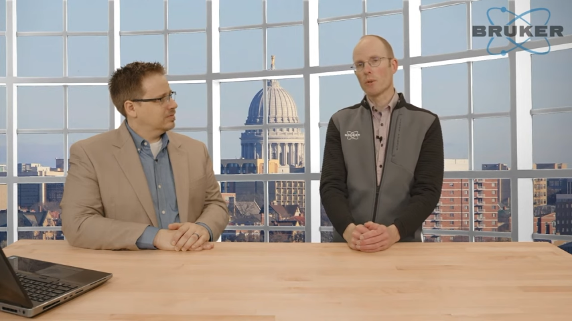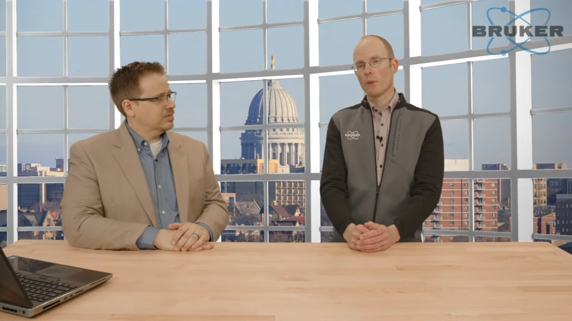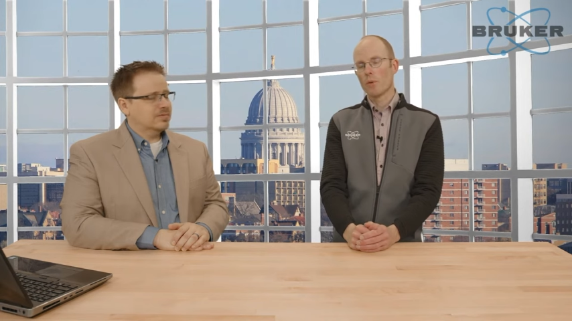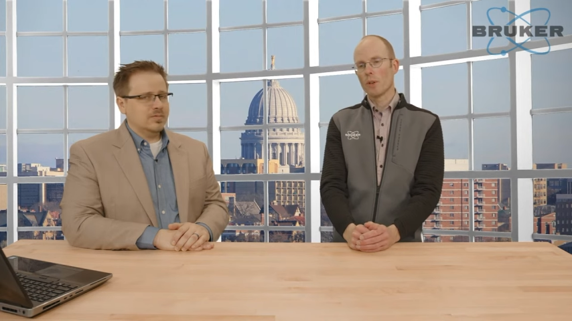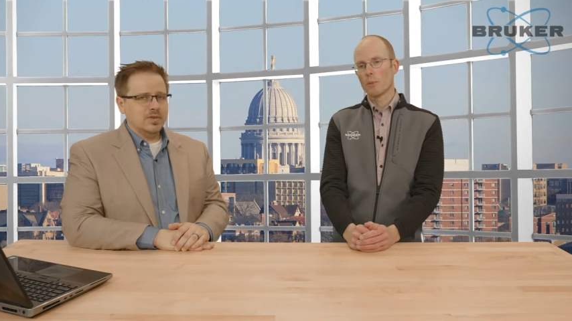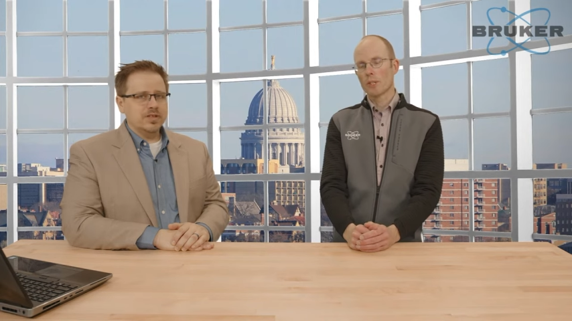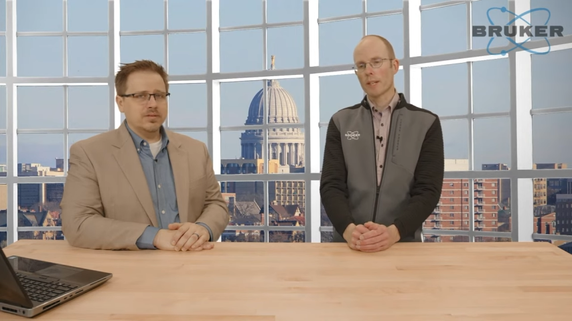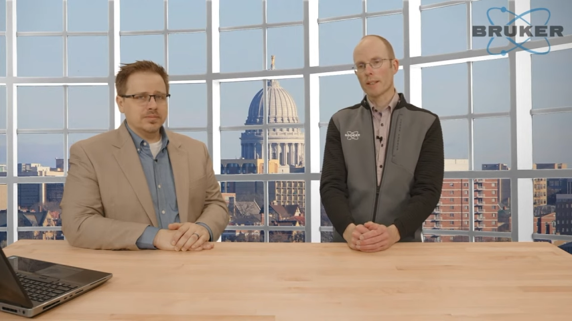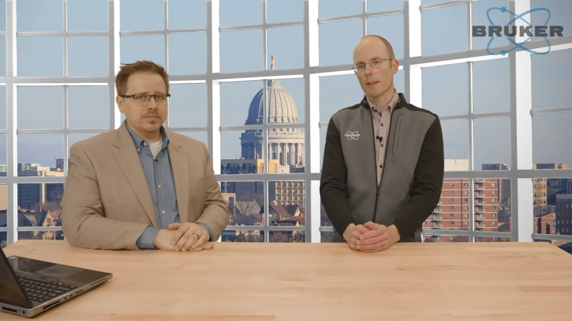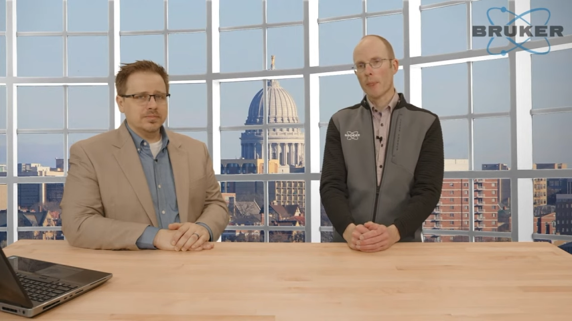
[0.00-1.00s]
Speaker 1: of an
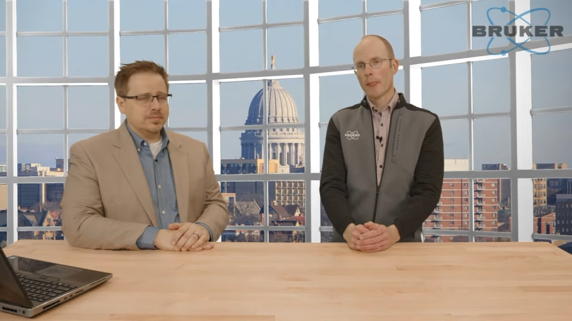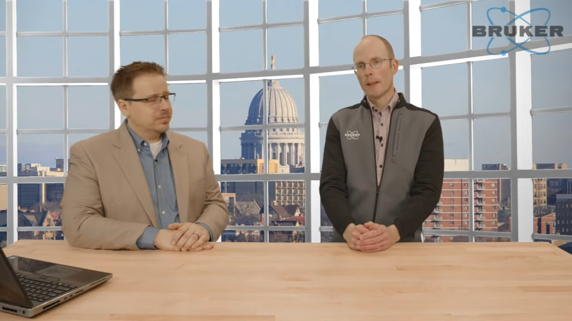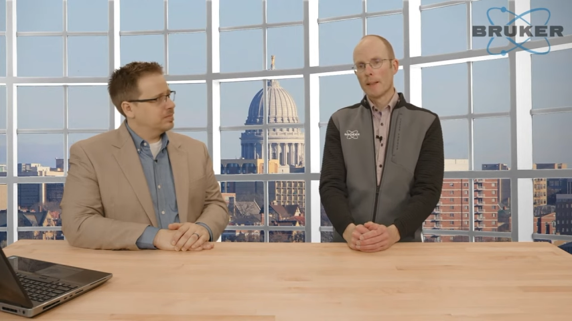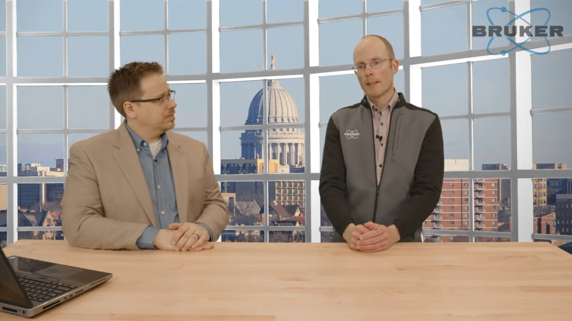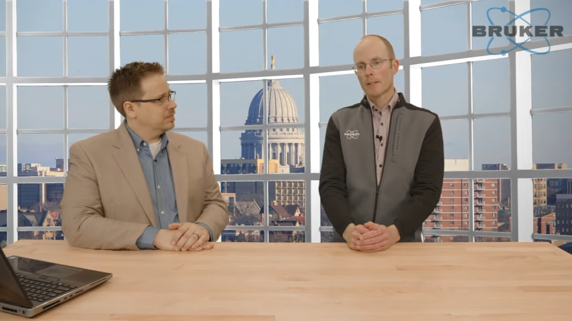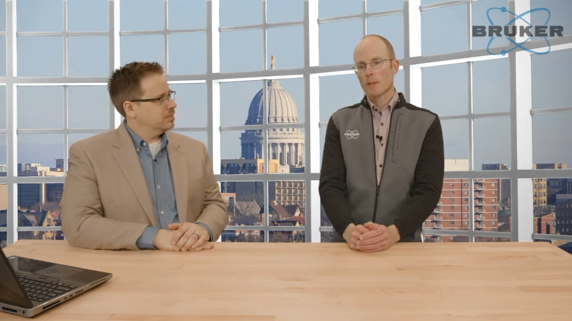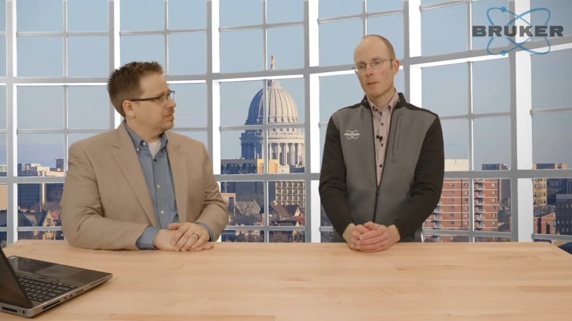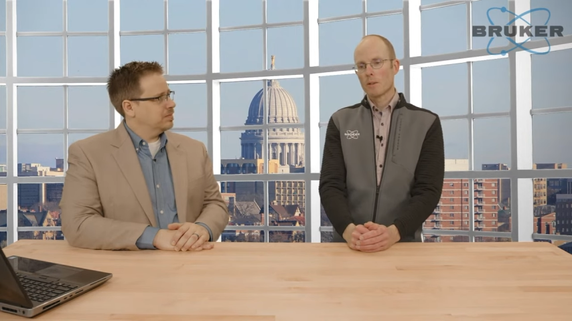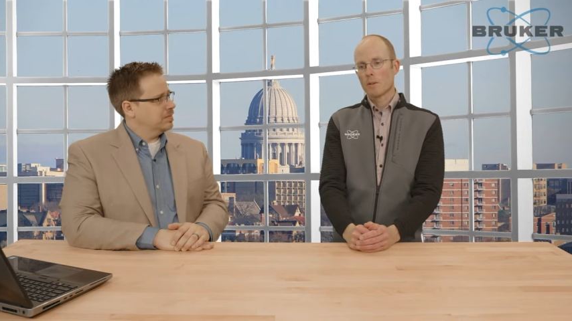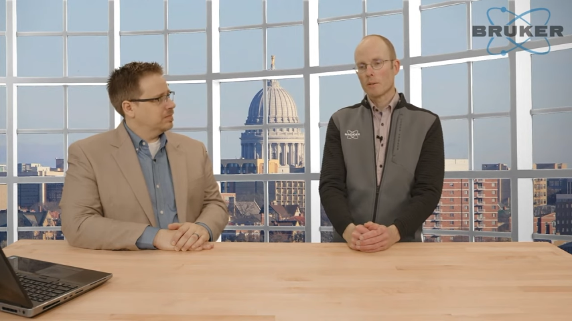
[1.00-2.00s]
object. Yeah.
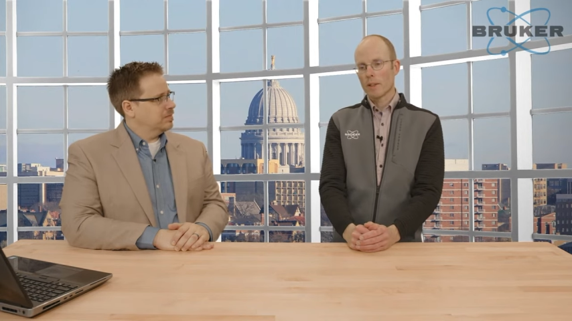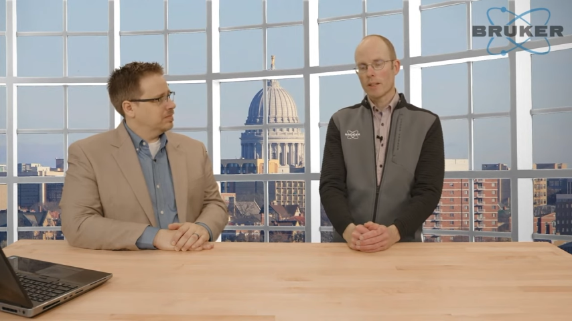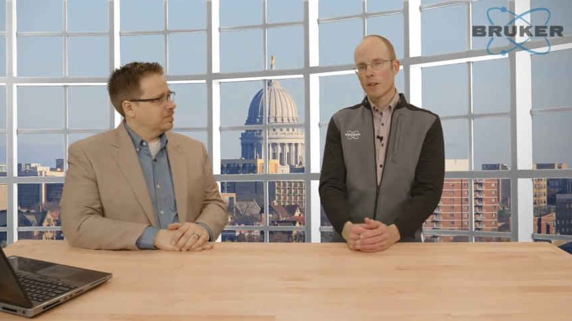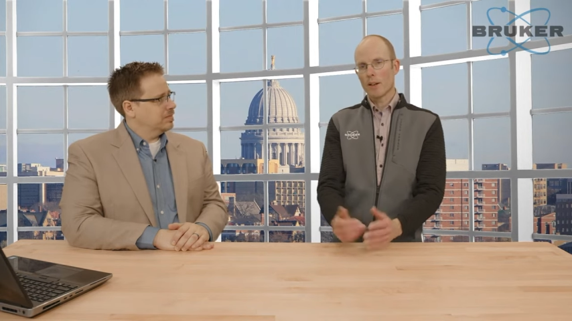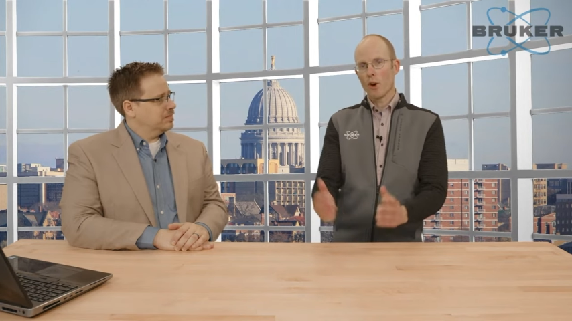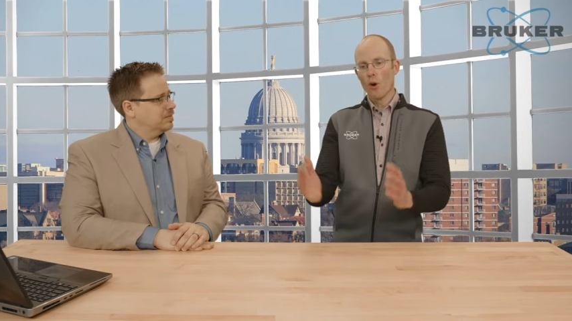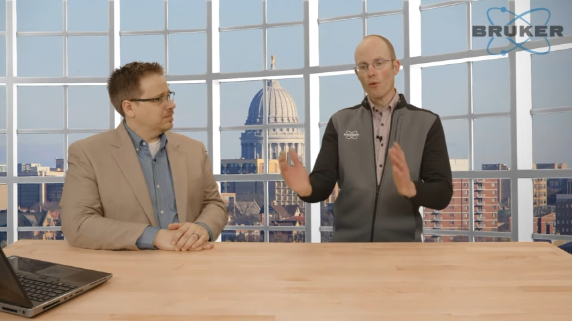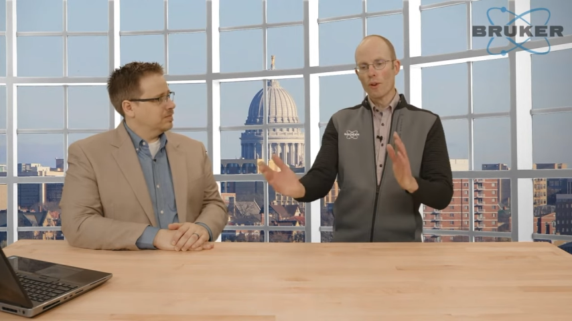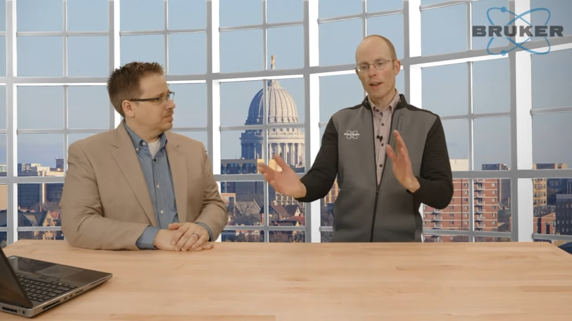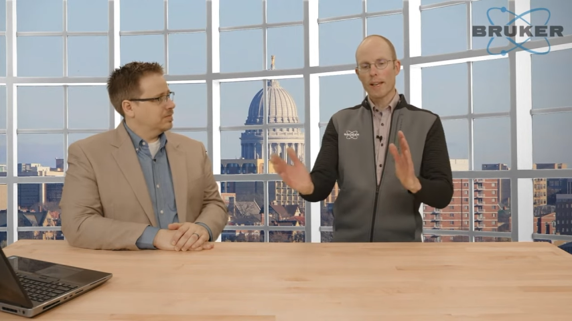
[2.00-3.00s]
So you can
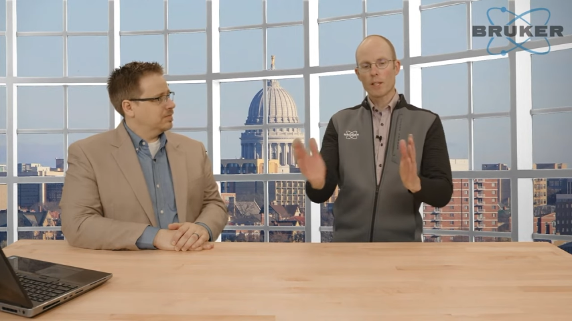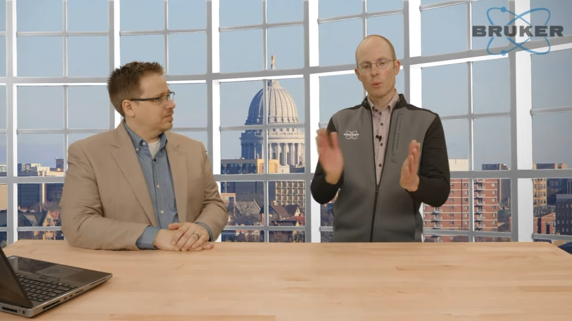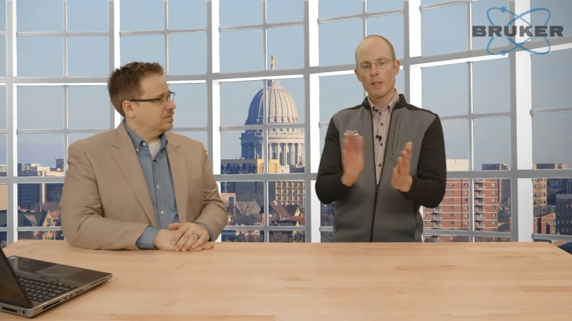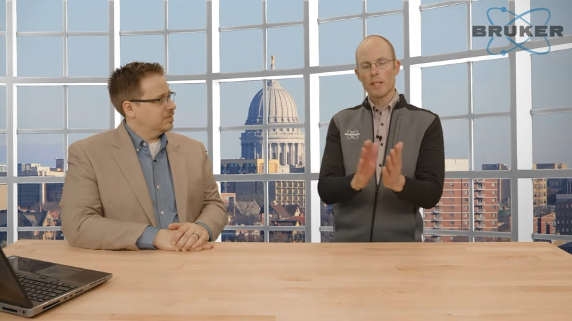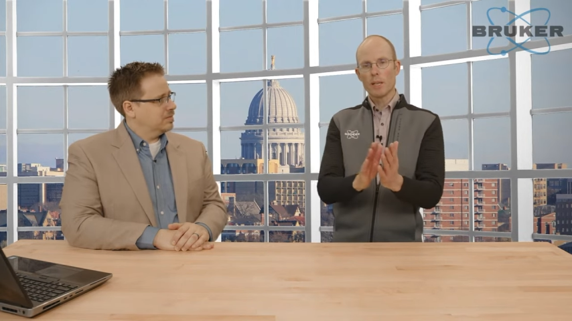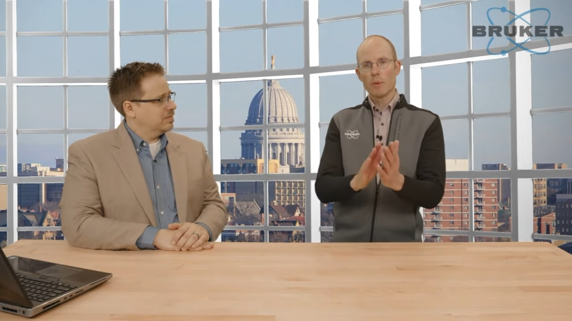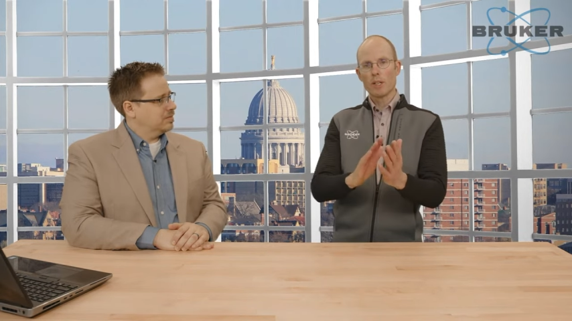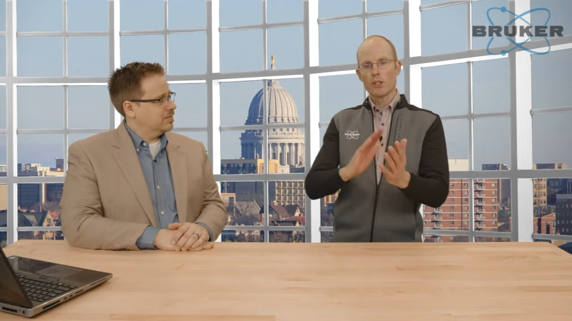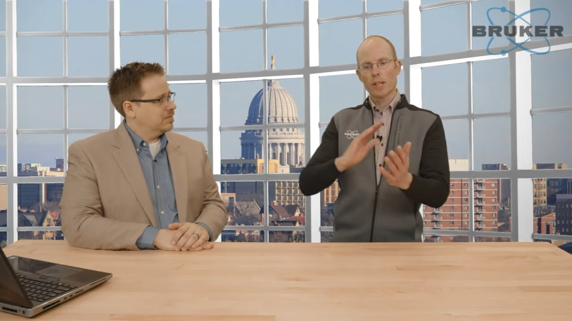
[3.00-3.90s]
overlay it with the image,